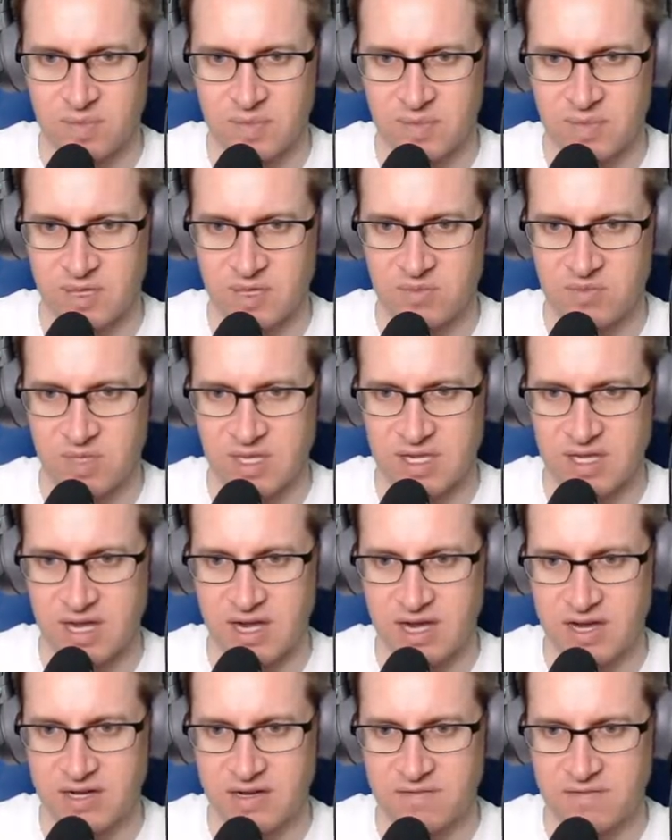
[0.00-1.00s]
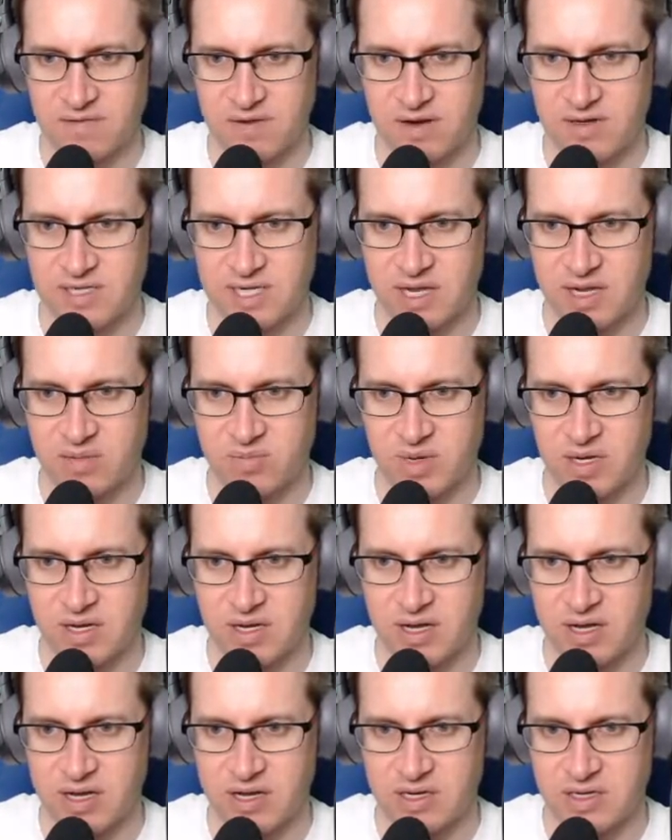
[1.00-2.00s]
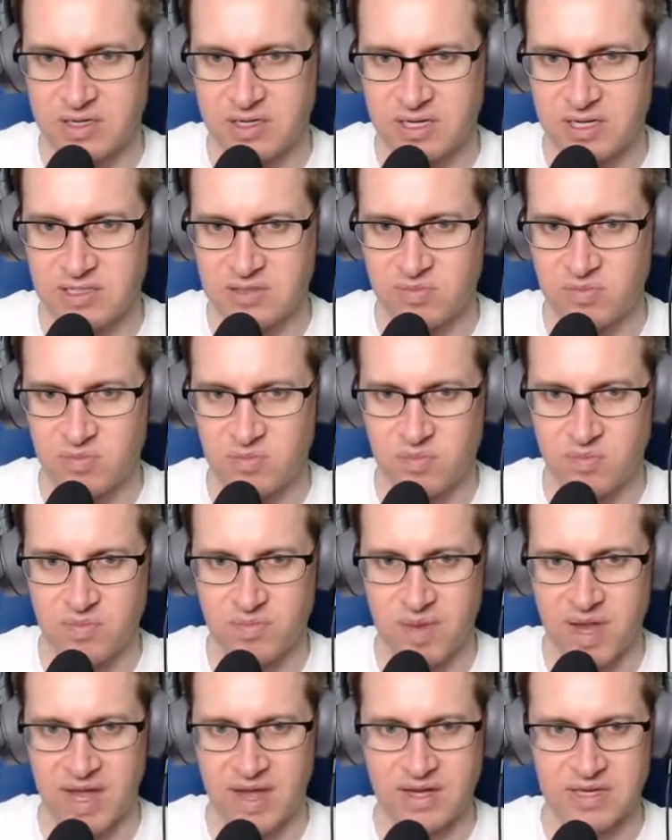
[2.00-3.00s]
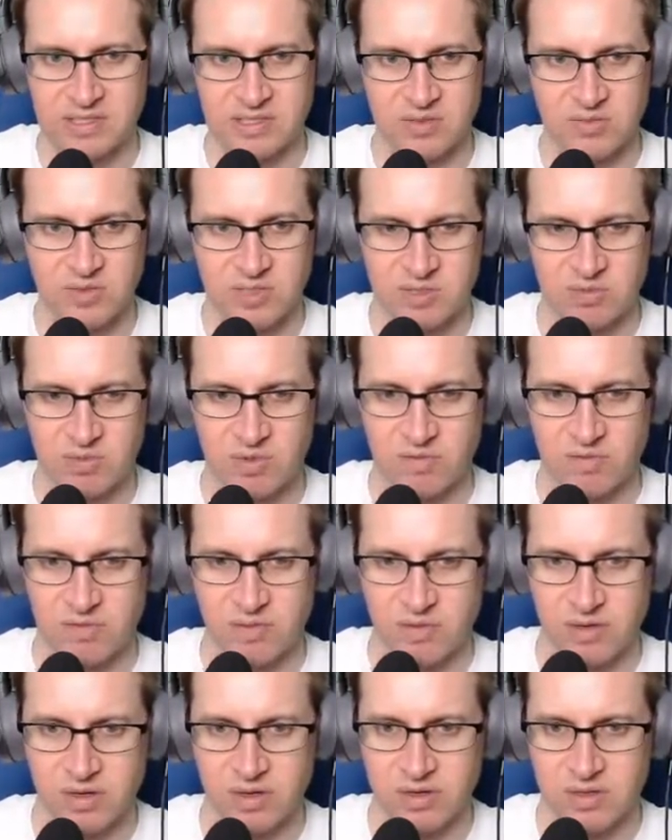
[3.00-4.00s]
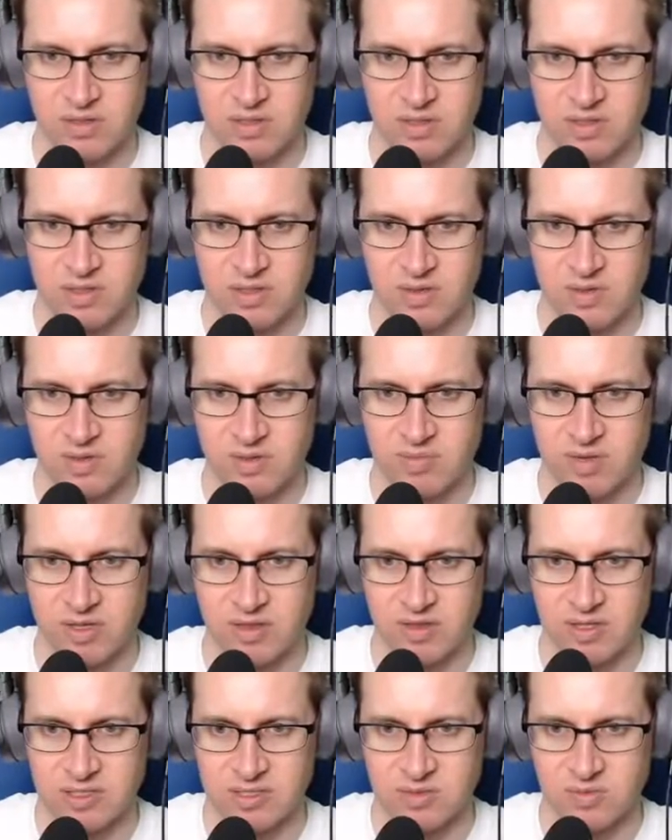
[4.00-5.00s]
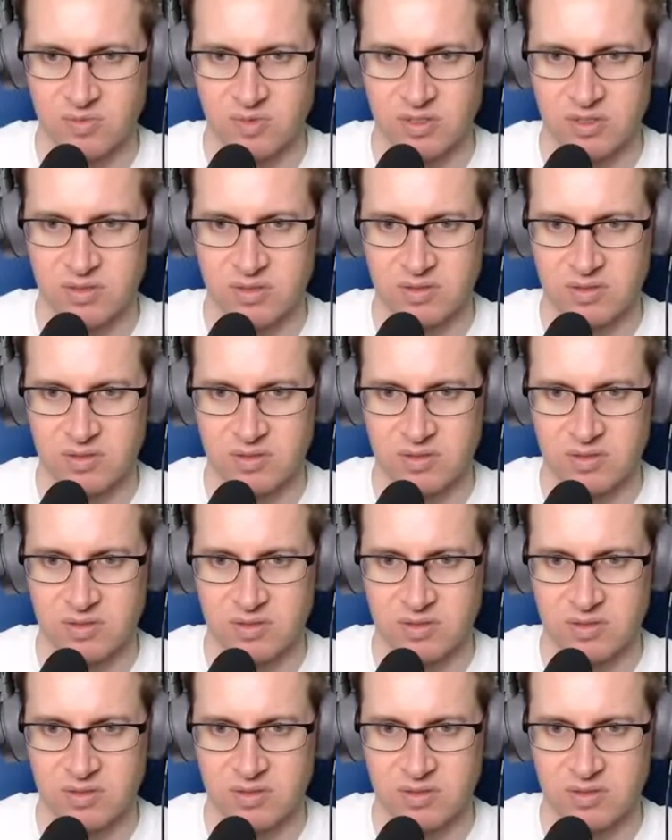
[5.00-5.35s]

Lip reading: It'll be kind of far down, but not as bad as it was before. But this one.